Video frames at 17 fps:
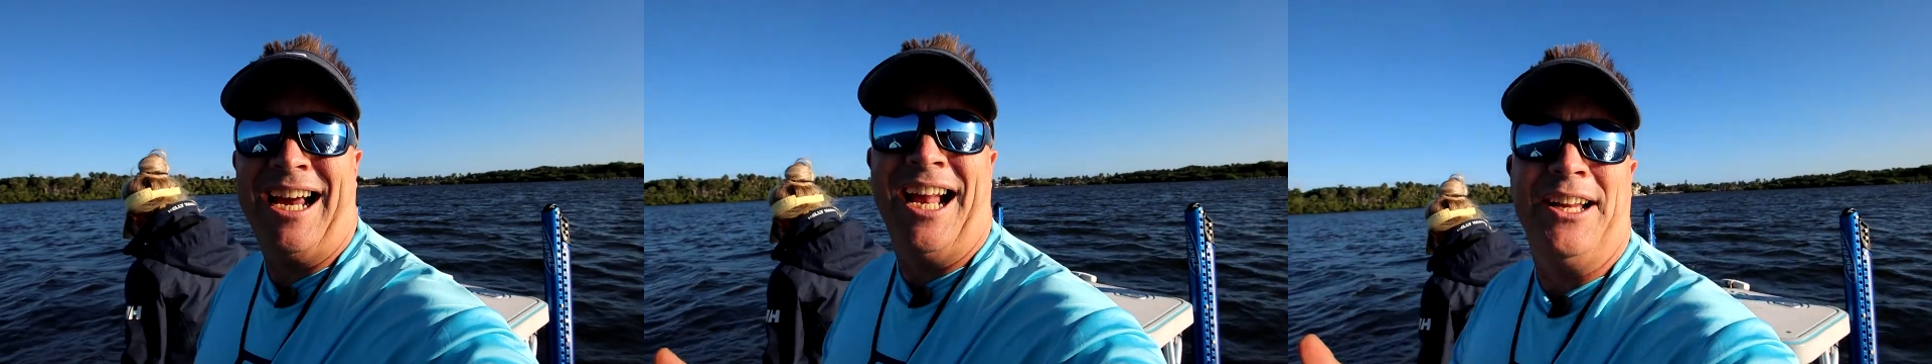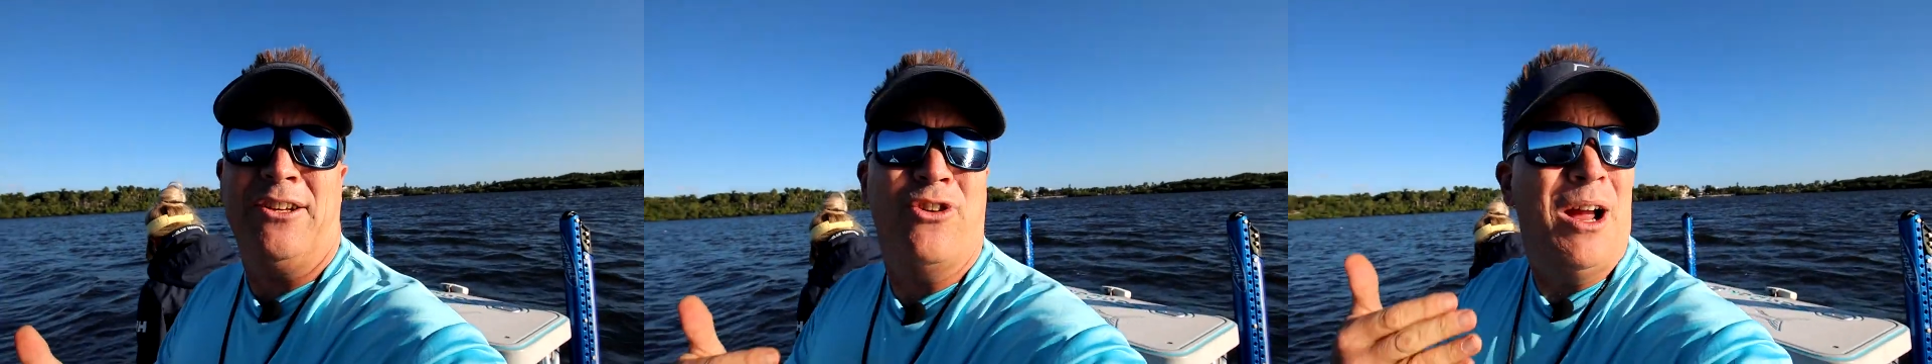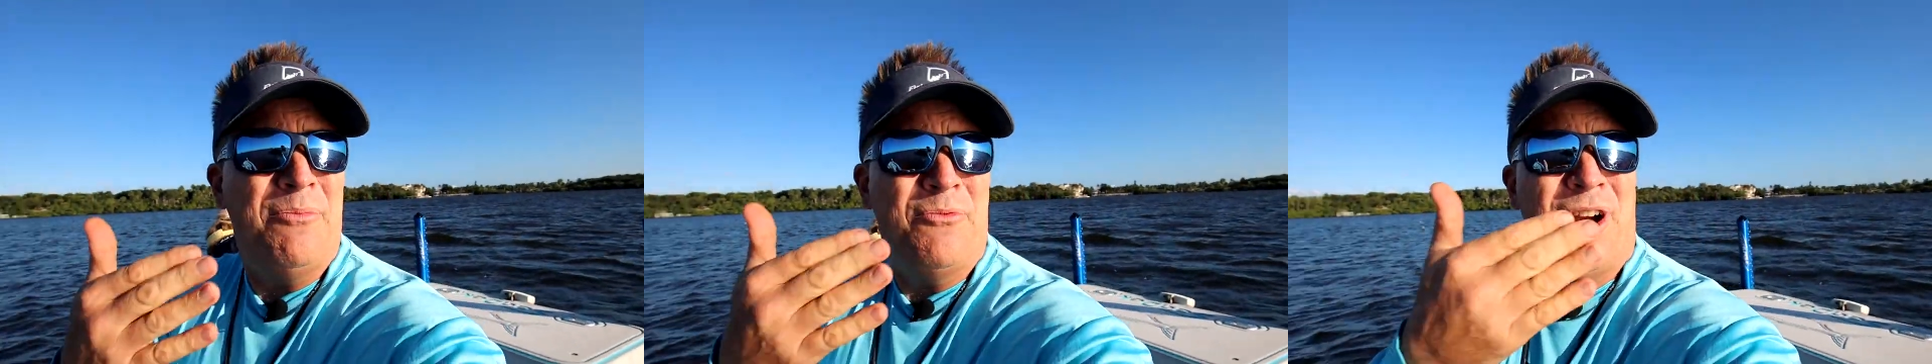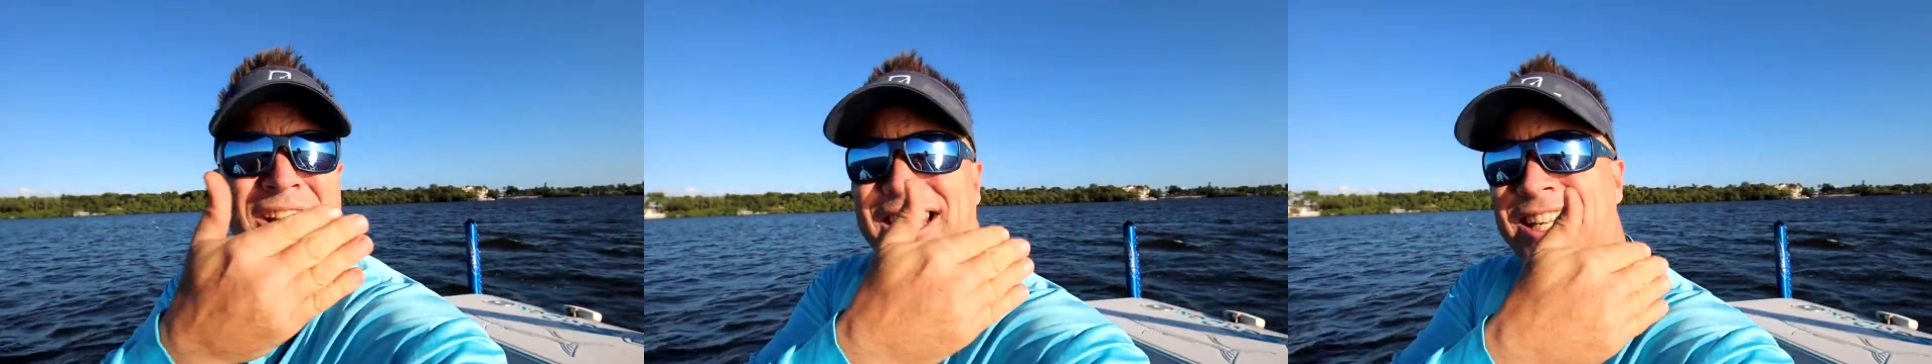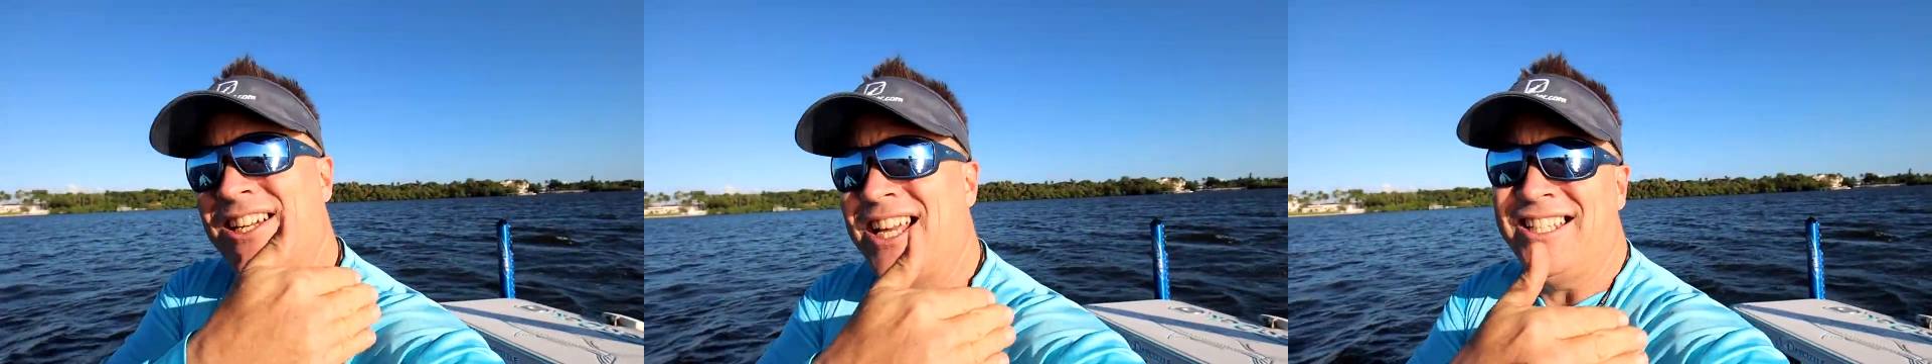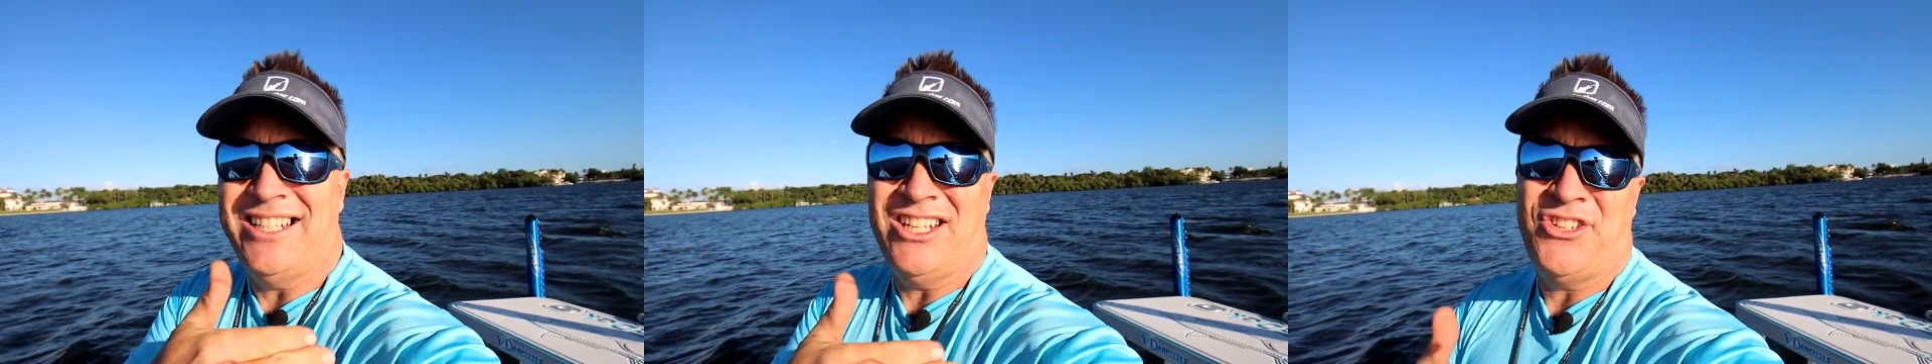I gotta try, I'm trying to get
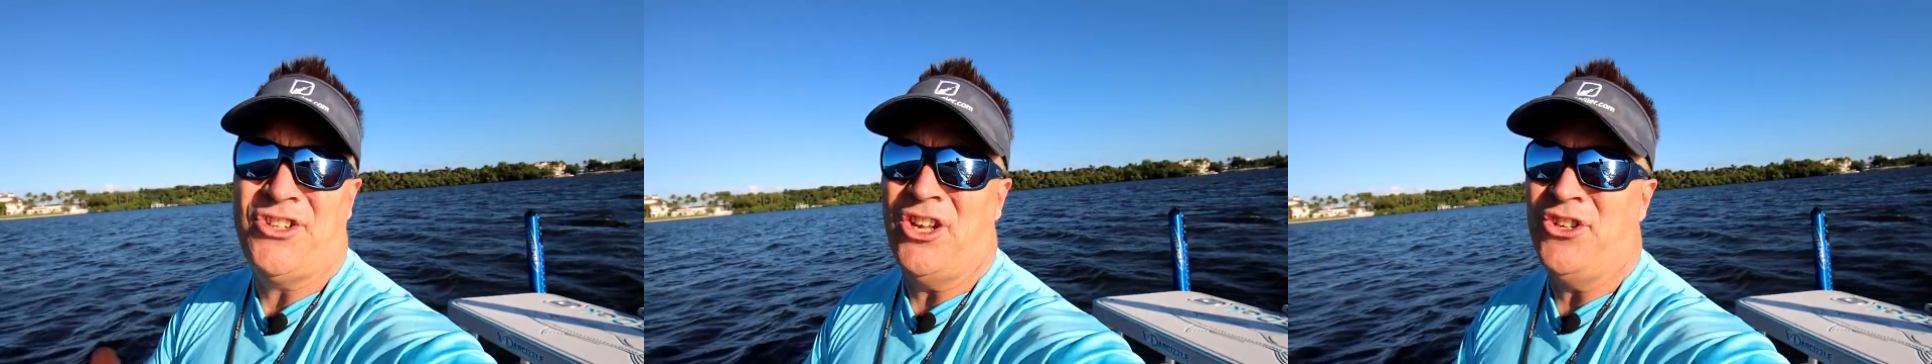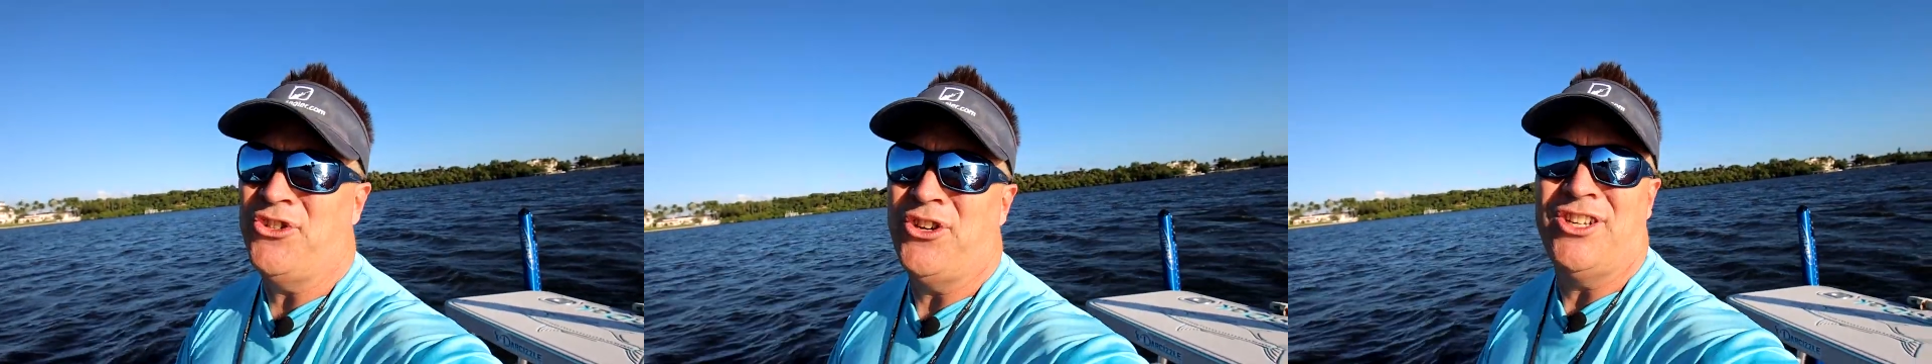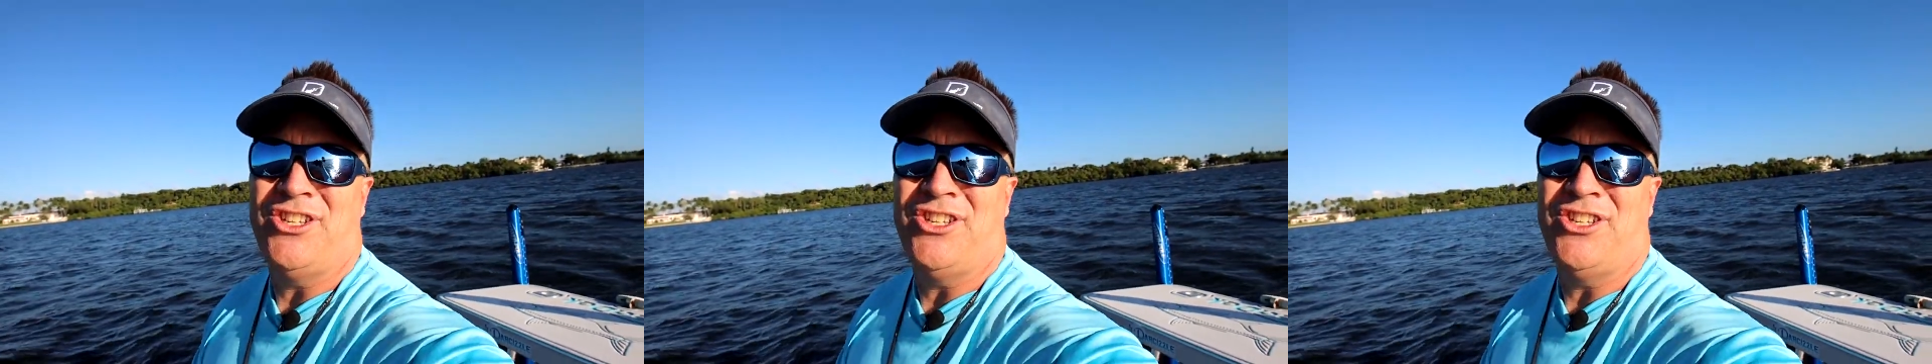you guys in the sun so